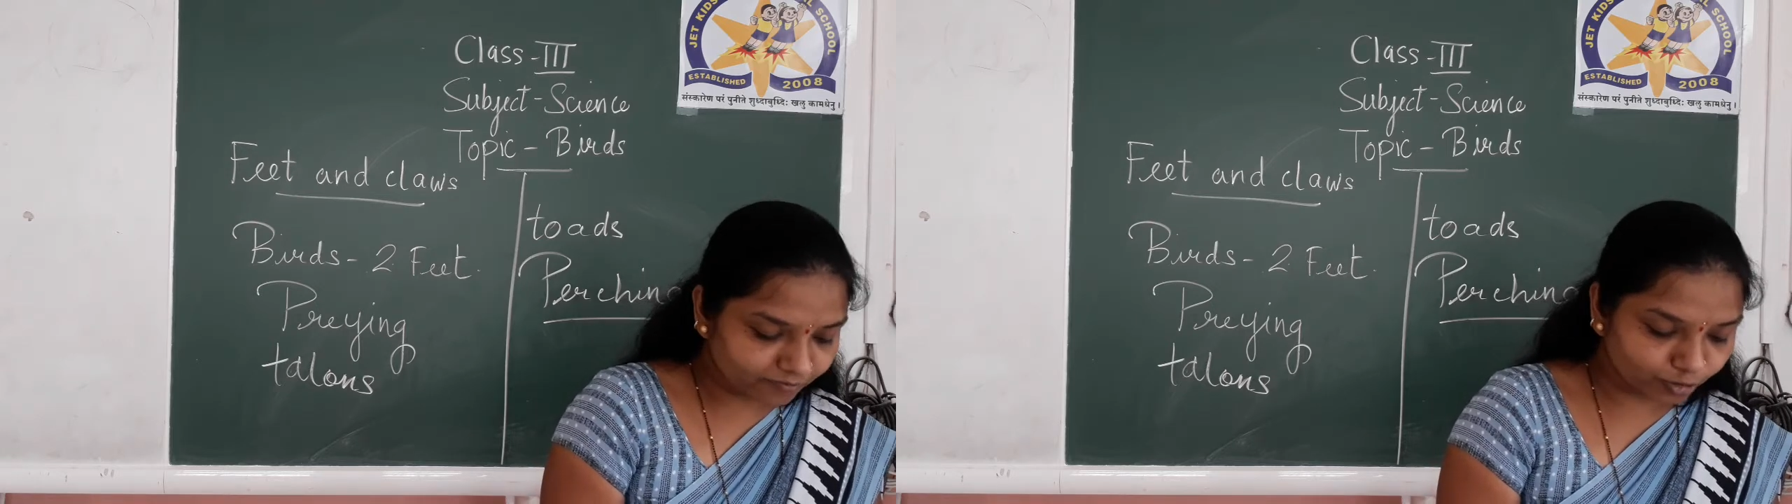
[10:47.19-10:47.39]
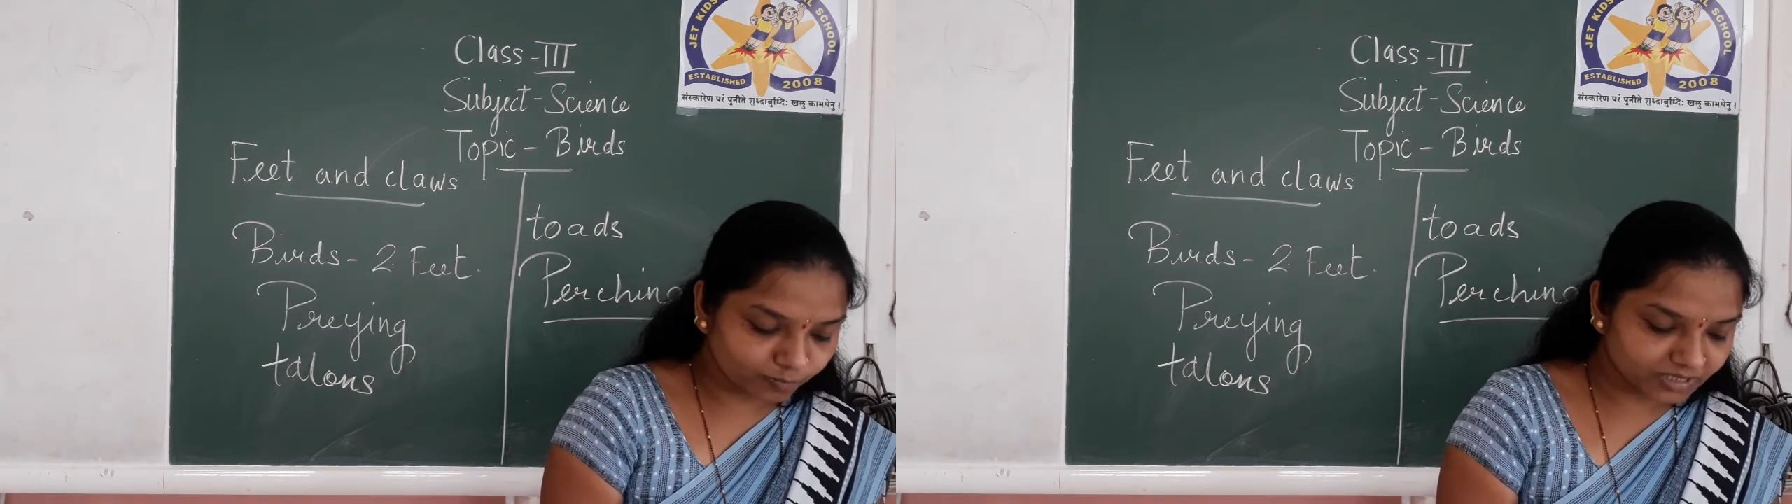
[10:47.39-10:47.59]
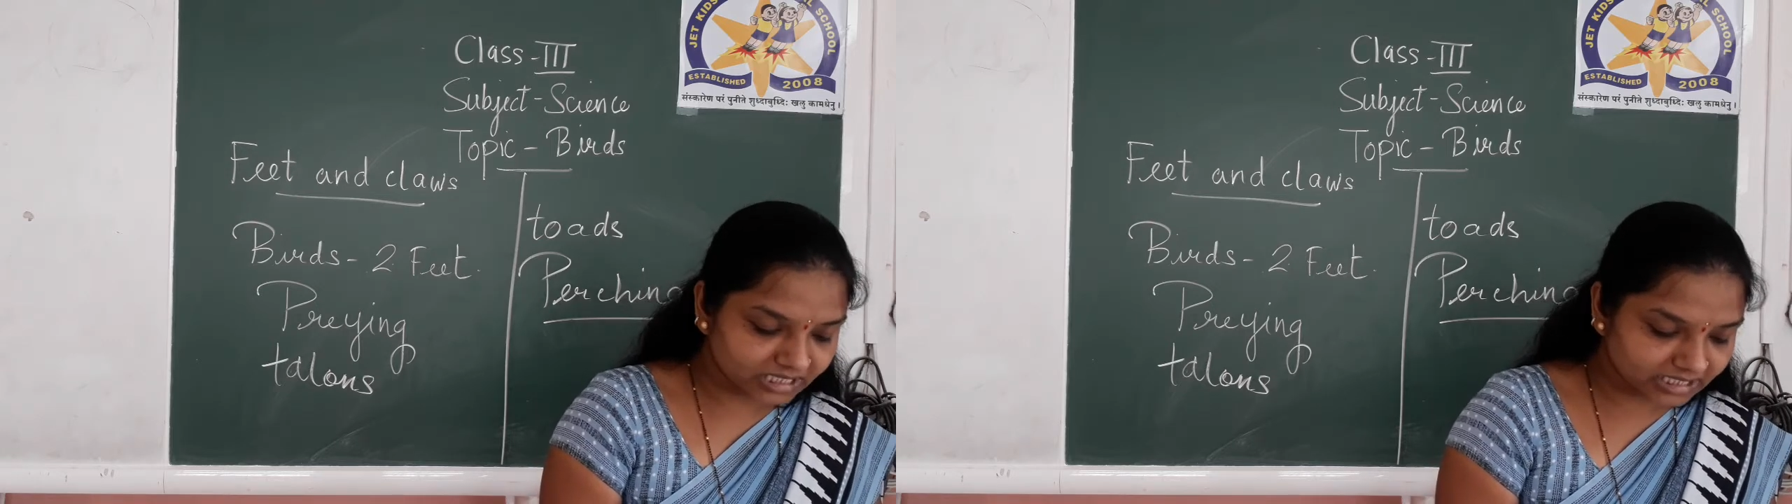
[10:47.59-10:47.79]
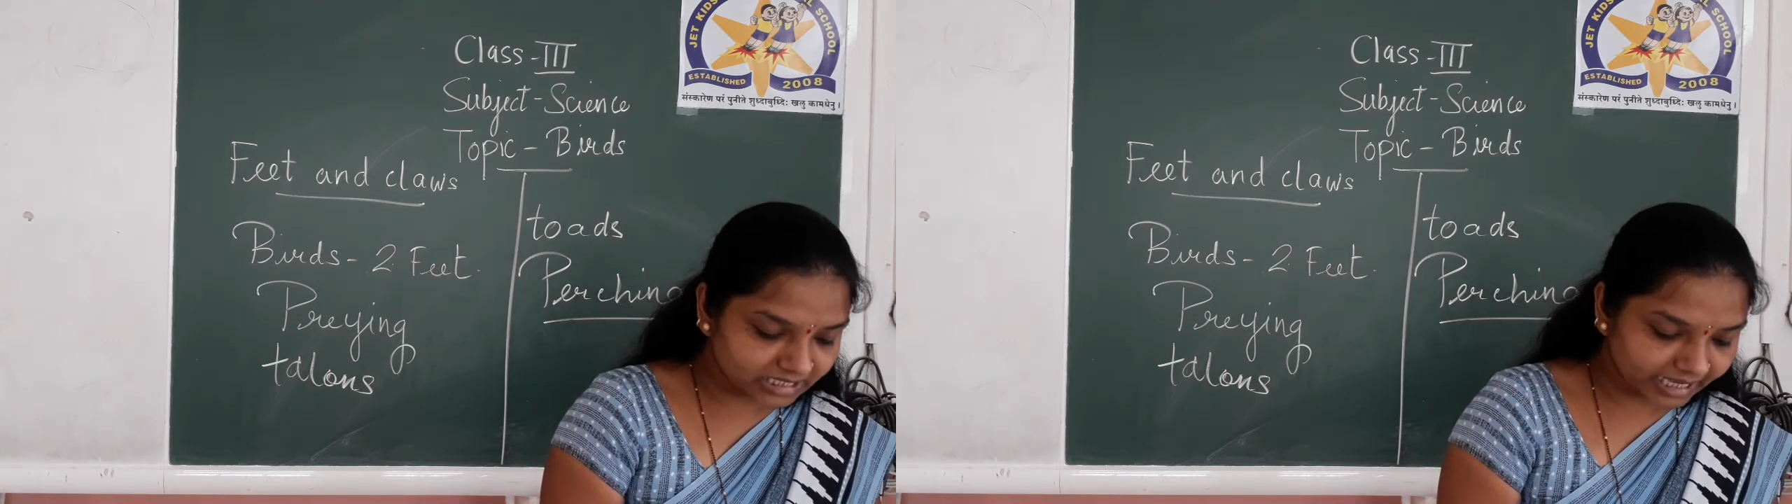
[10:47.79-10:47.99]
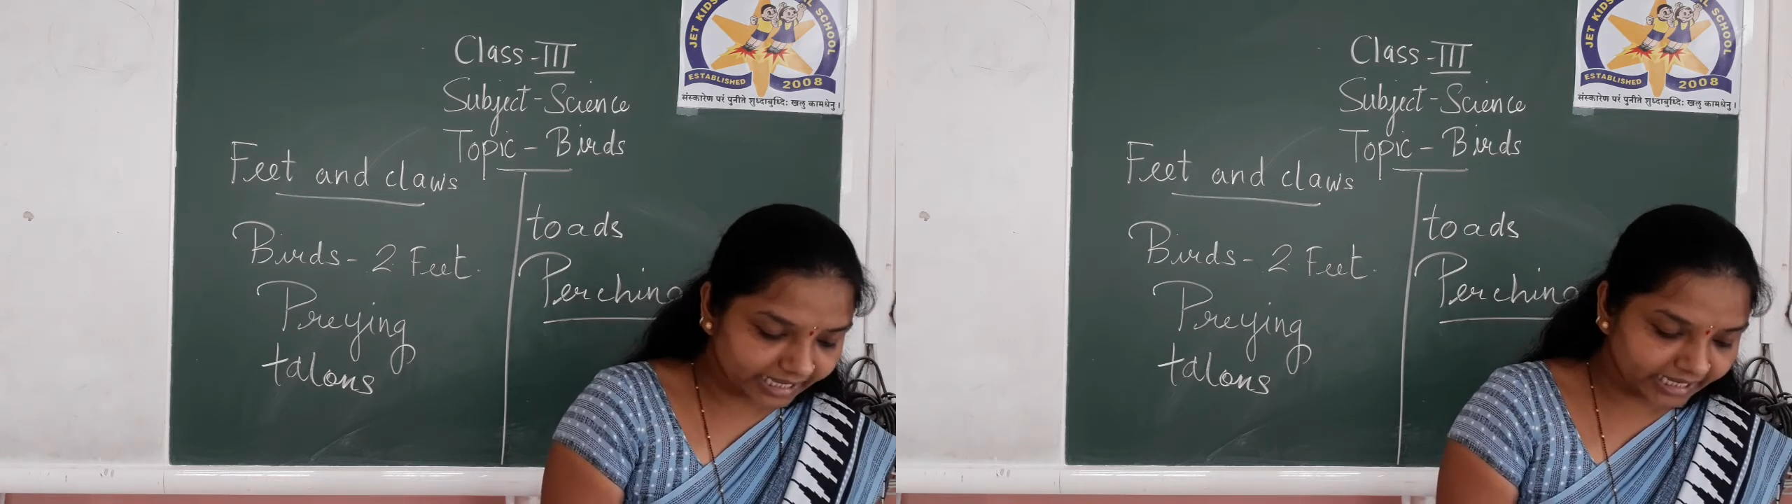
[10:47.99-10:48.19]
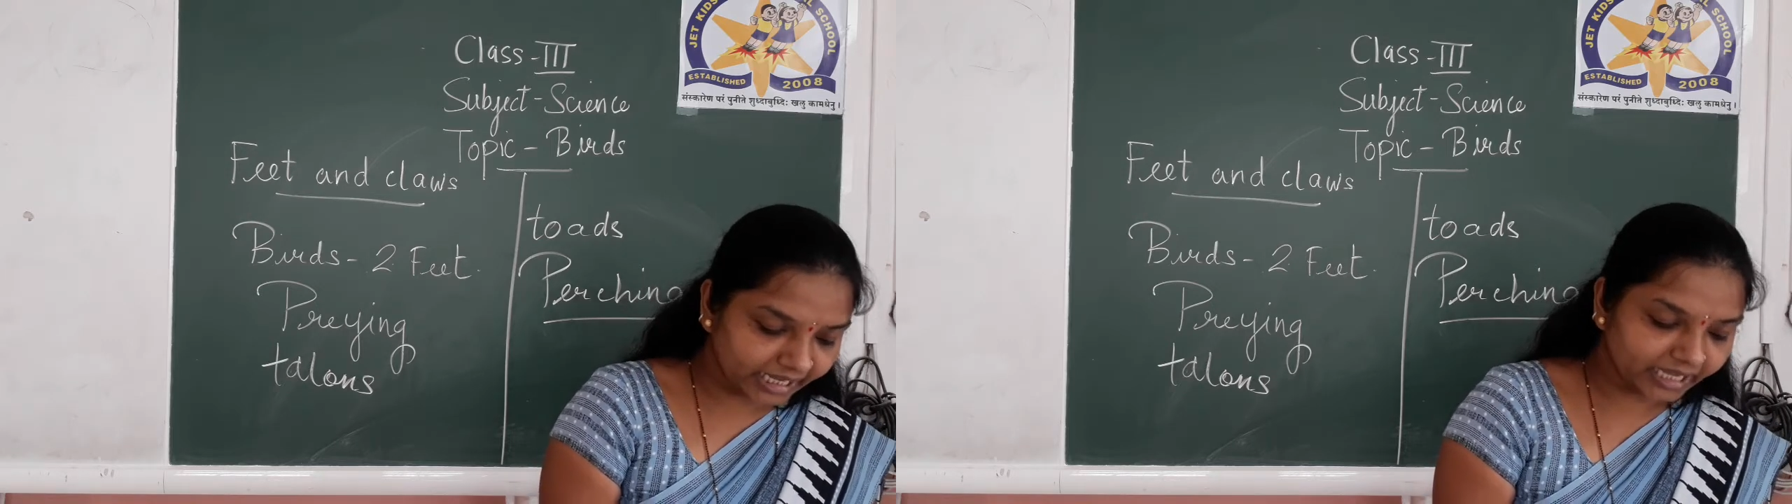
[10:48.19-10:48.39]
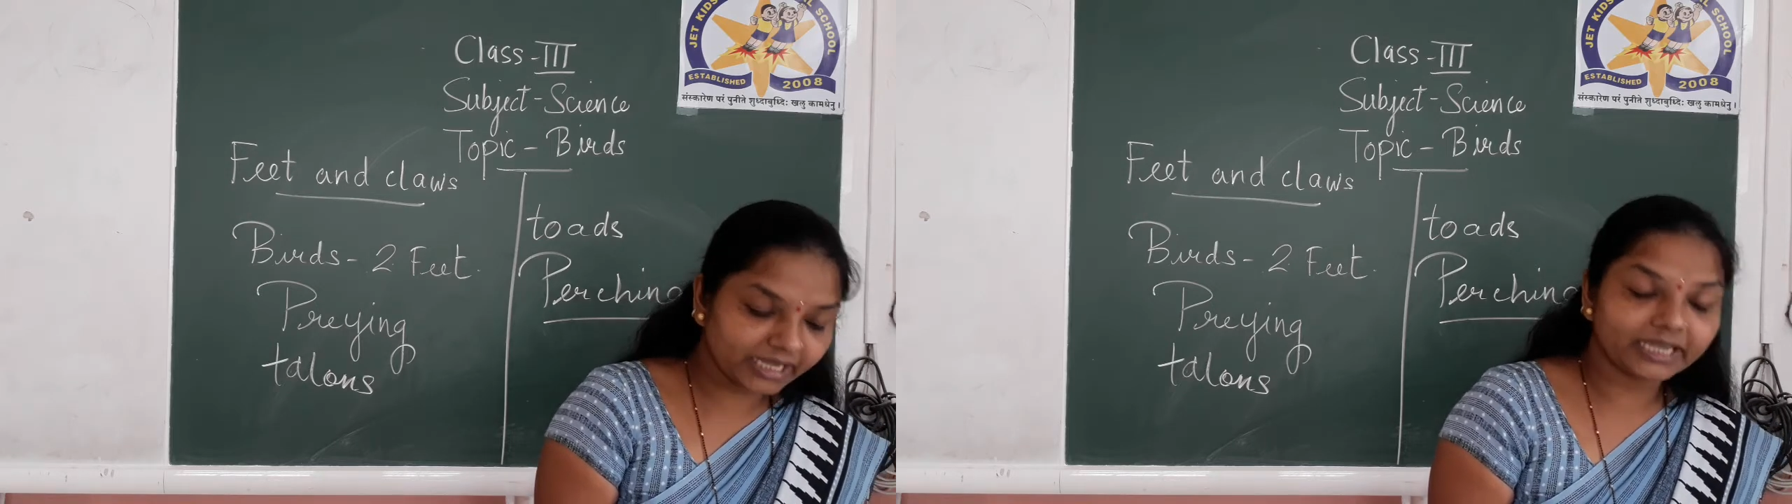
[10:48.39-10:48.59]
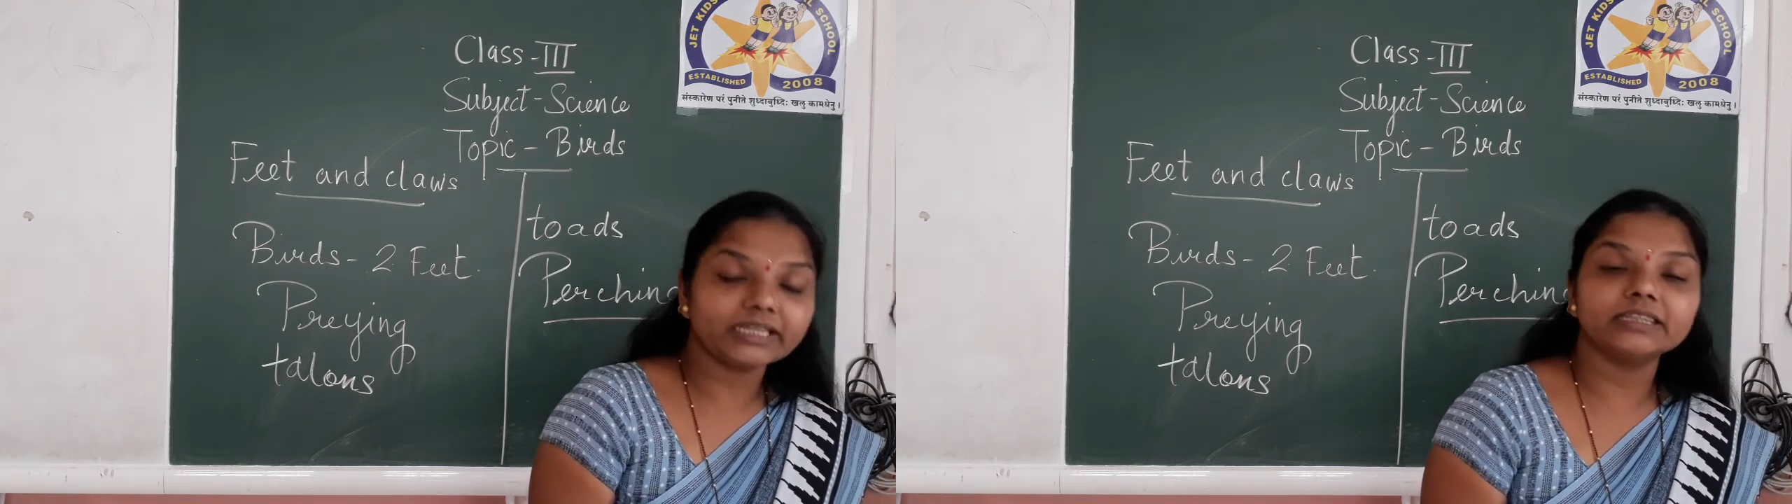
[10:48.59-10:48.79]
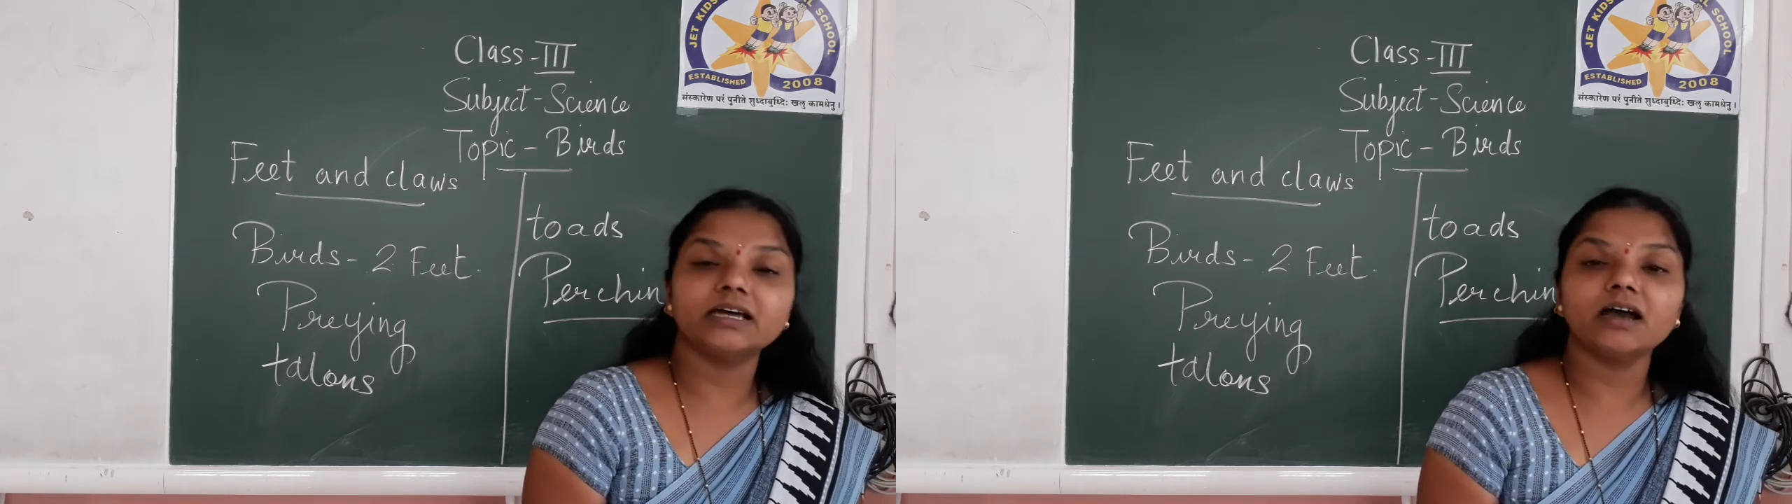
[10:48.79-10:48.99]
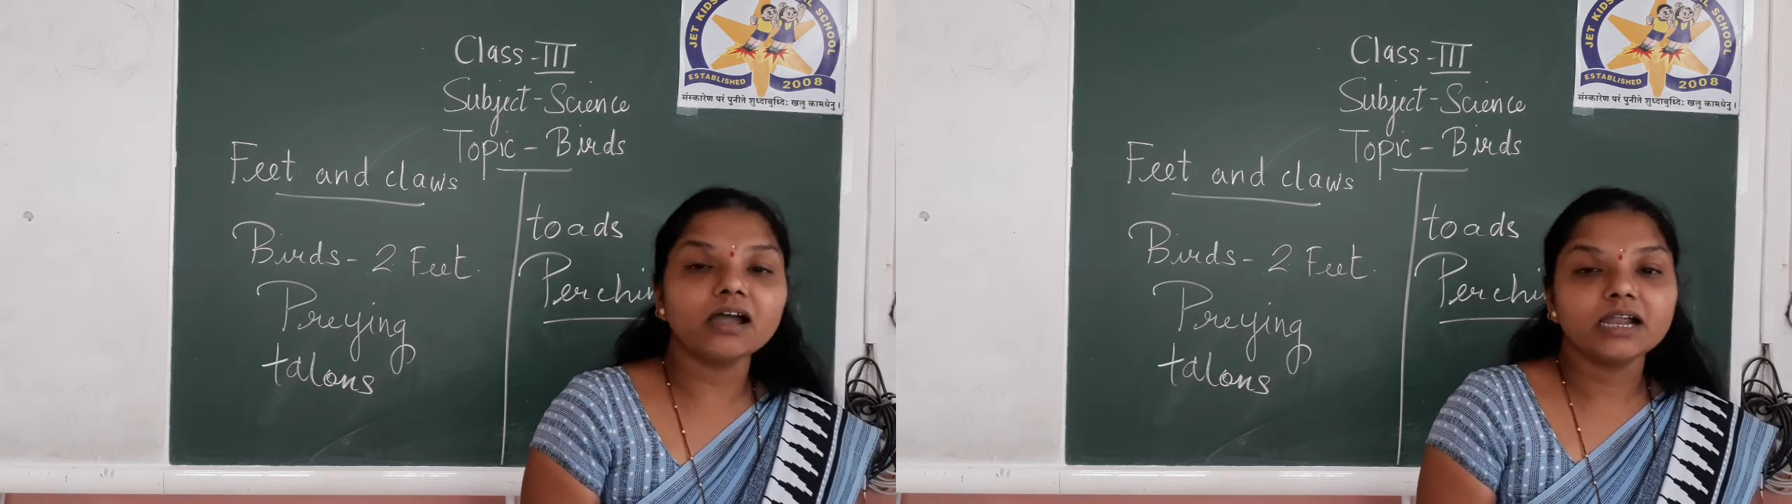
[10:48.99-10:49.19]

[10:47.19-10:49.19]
from sinking in the